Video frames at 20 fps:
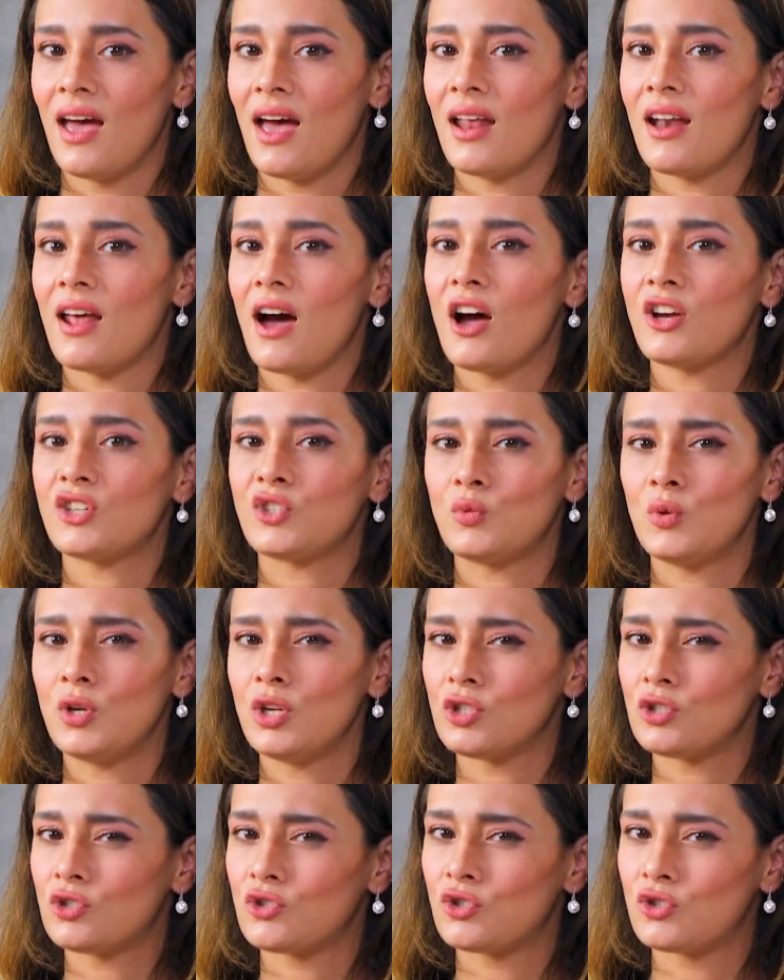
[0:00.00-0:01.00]
And Ashwin
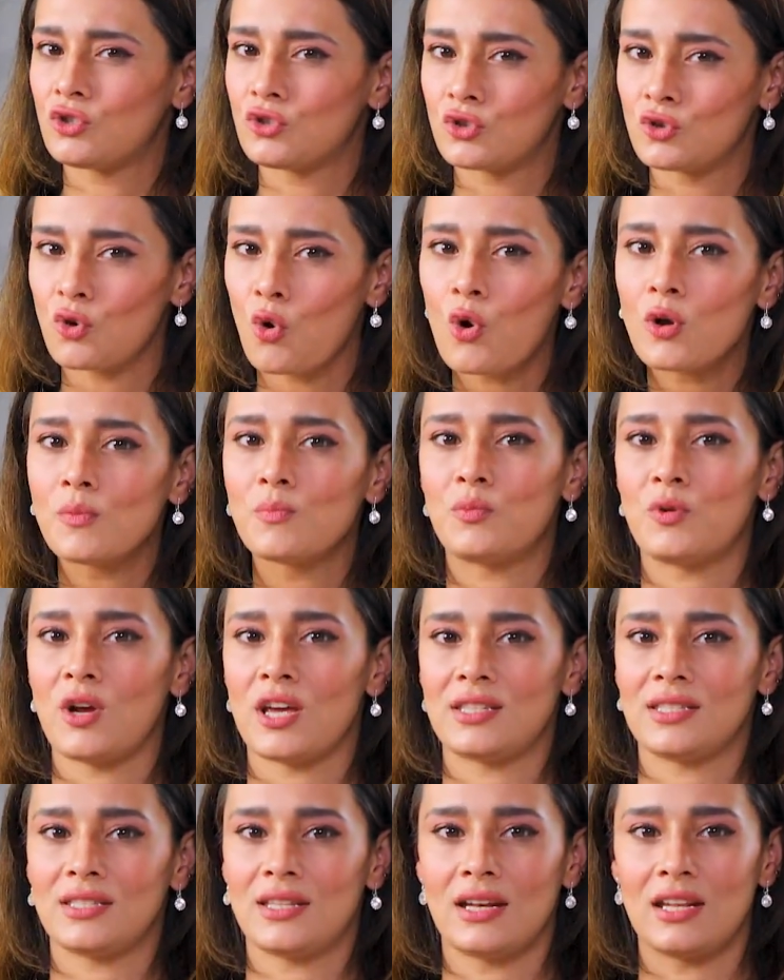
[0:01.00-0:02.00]
is so
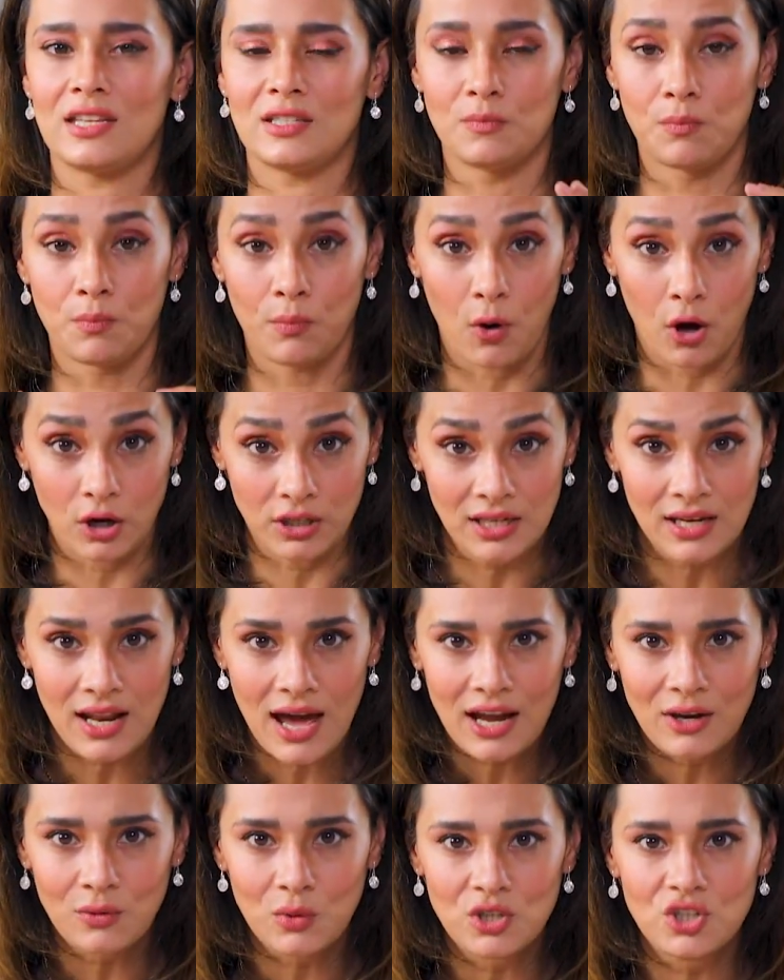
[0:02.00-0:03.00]
impressed that his body
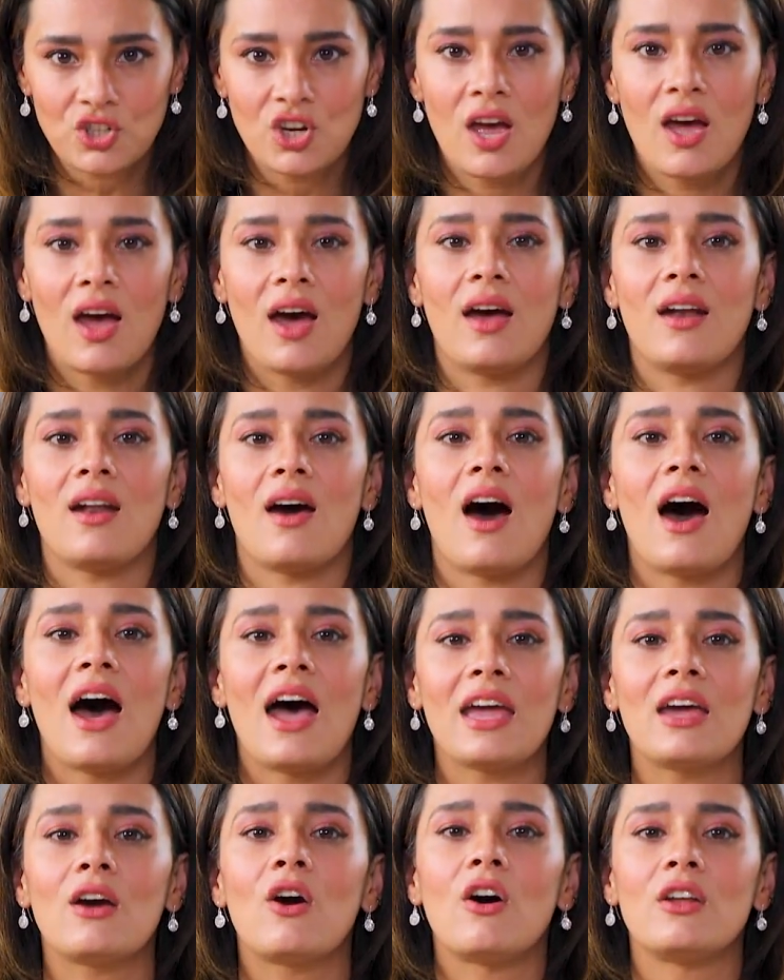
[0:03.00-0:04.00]
language and
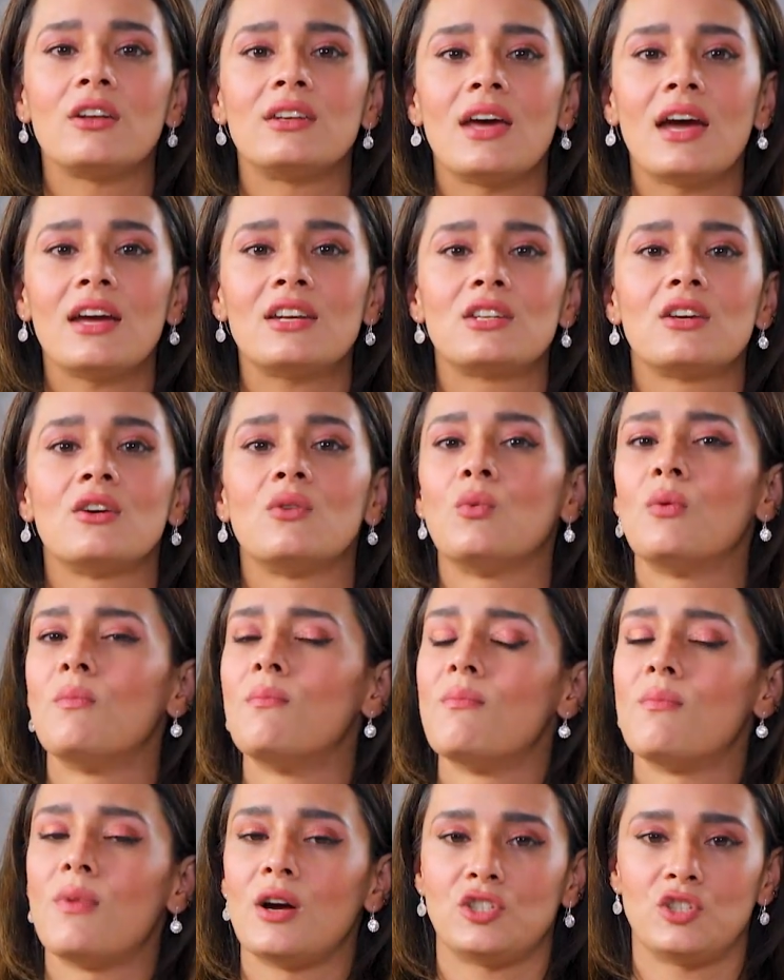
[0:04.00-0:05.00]
eye contact were
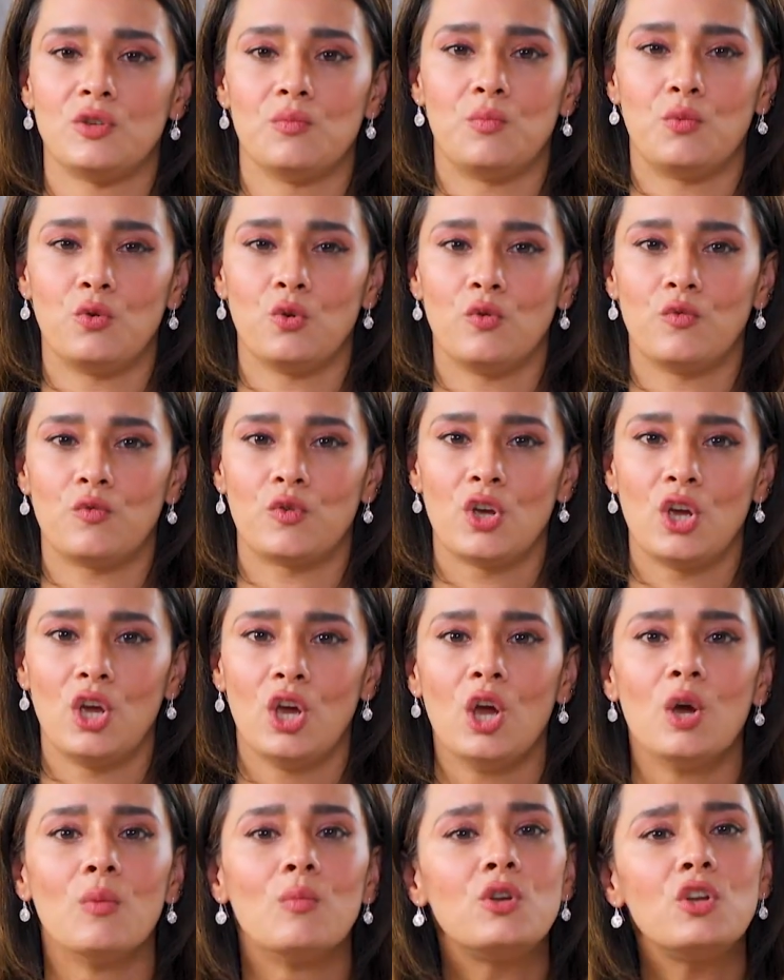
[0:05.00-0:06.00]
much improved.
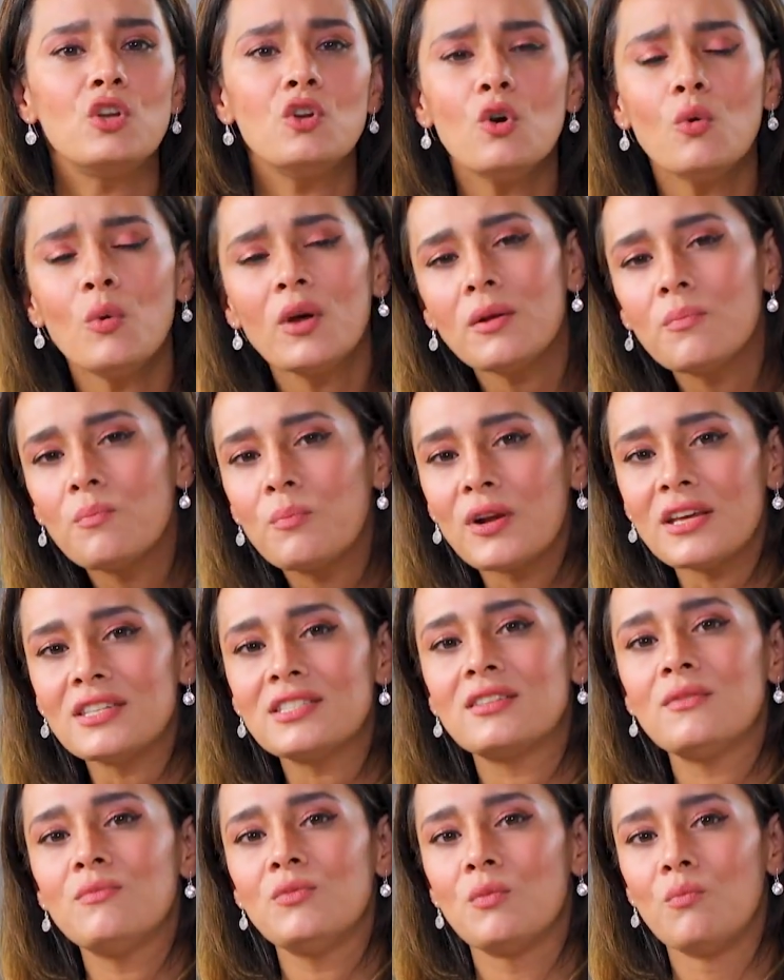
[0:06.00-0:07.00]
But do you know what
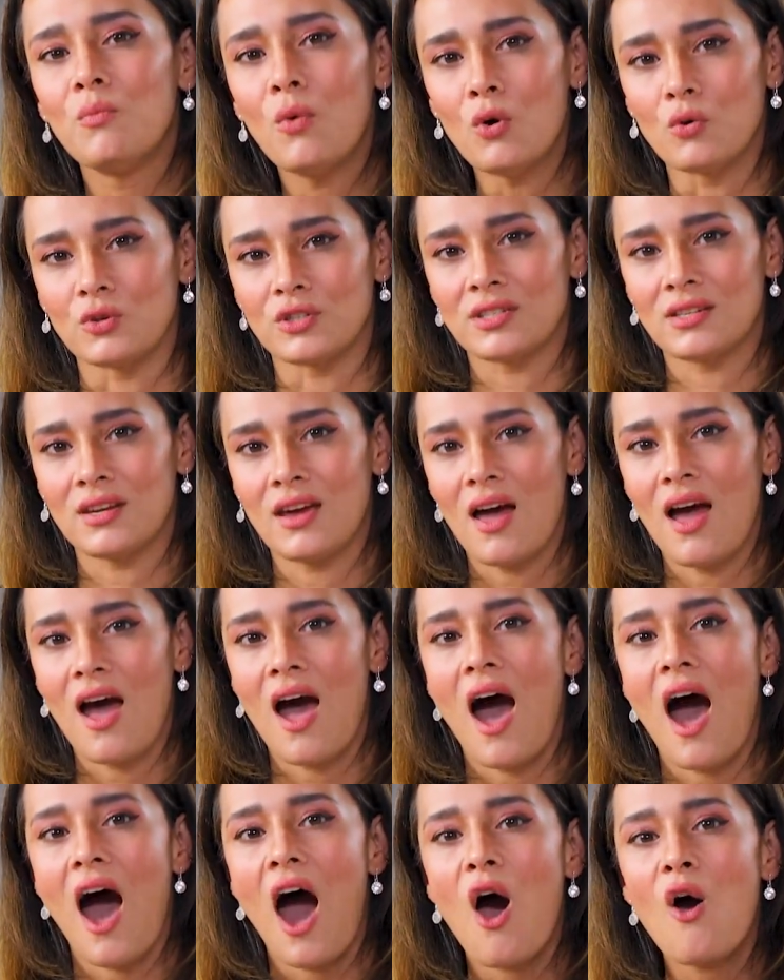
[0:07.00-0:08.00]
impressed him the most?
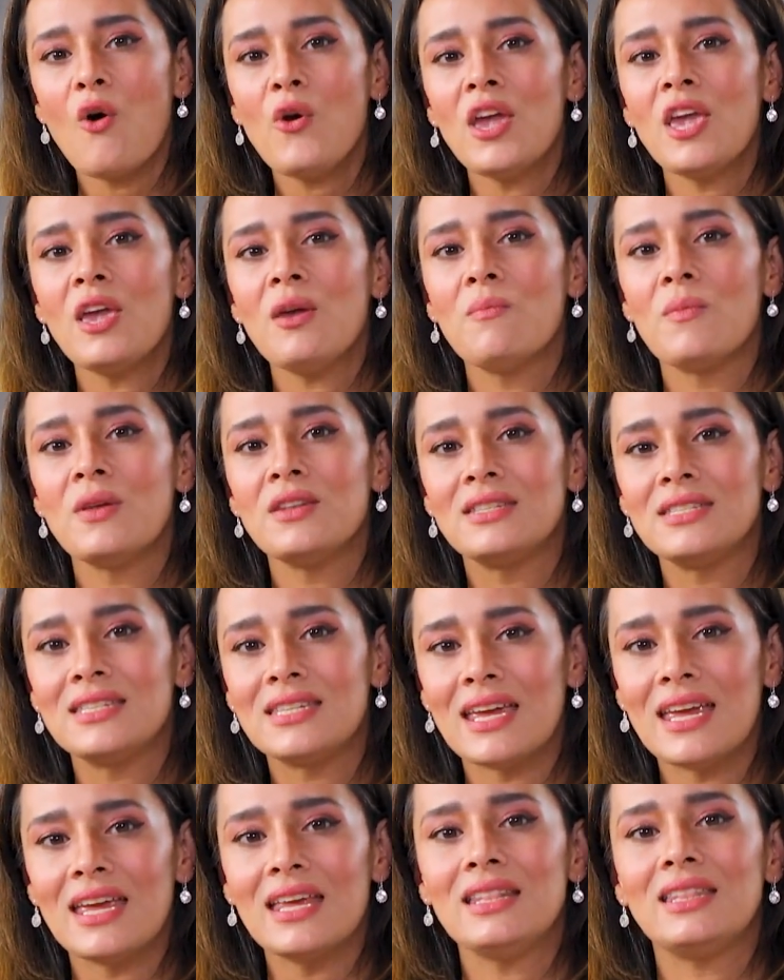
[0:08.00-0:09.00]
How he
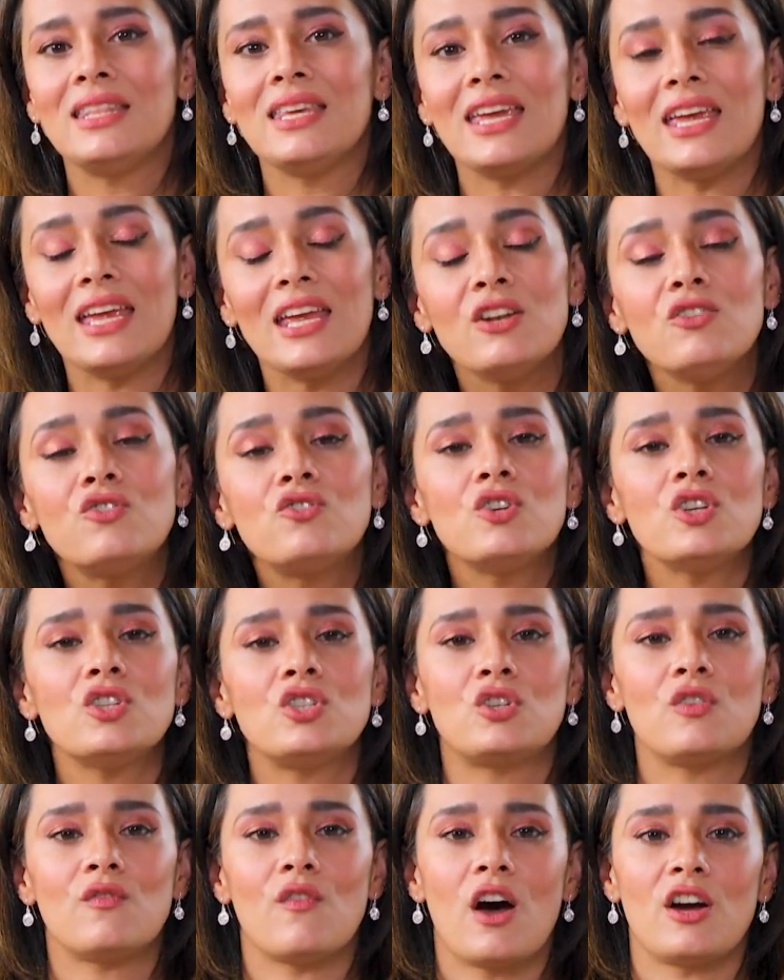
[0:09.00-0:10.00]
maintained the
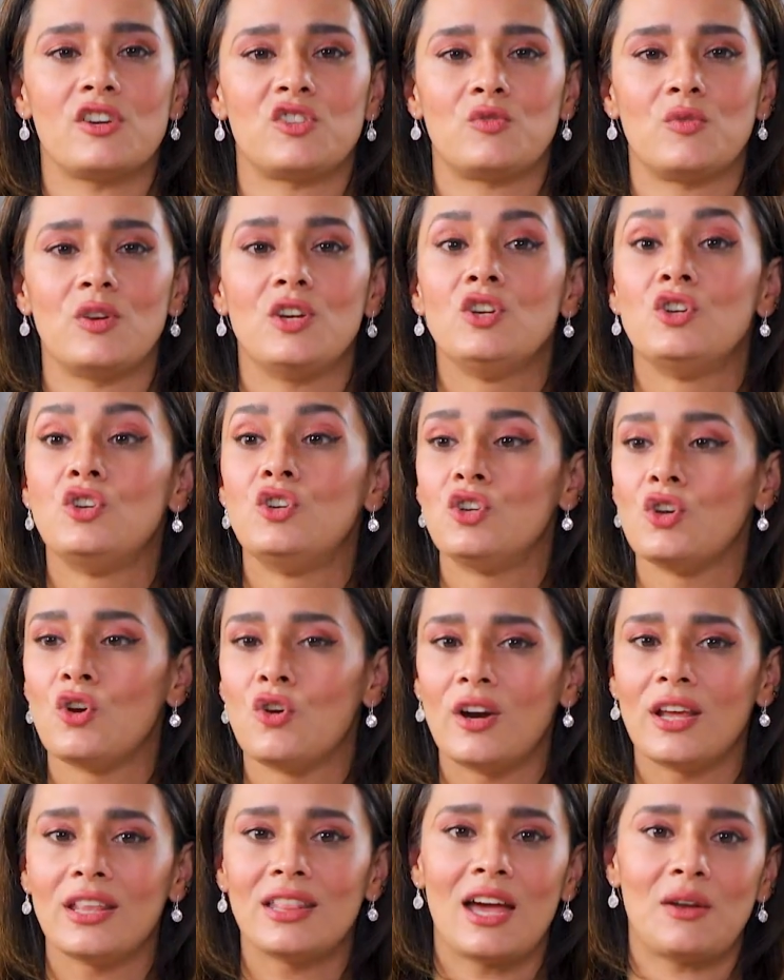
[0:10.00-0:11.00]
interest of Ashwin
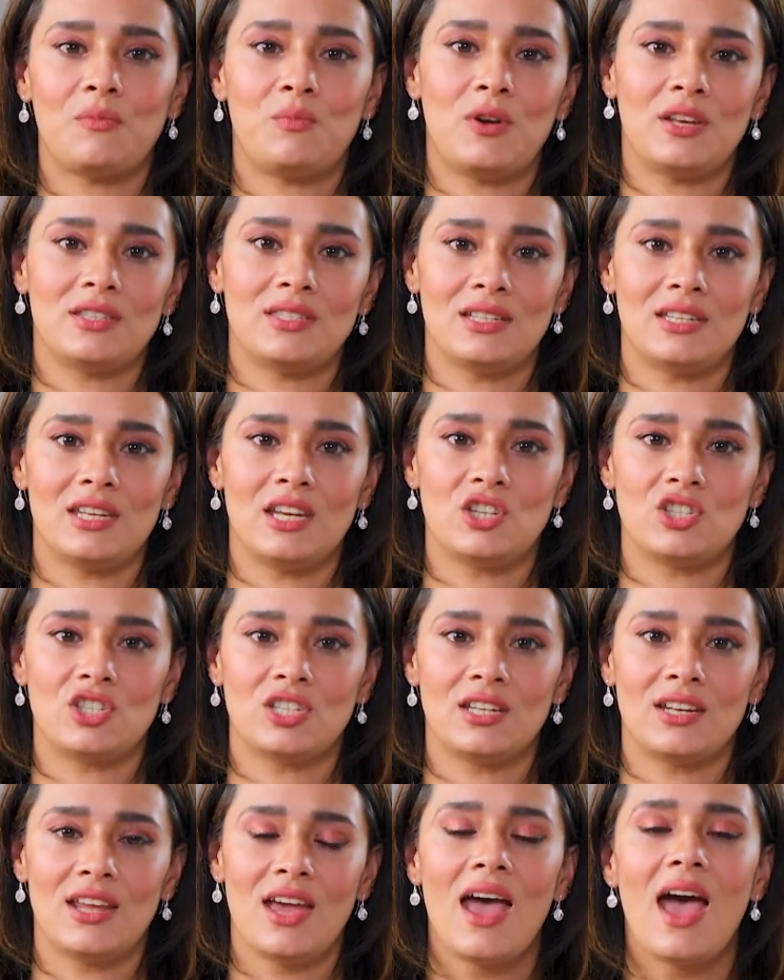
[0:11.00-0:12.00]
during that presentation.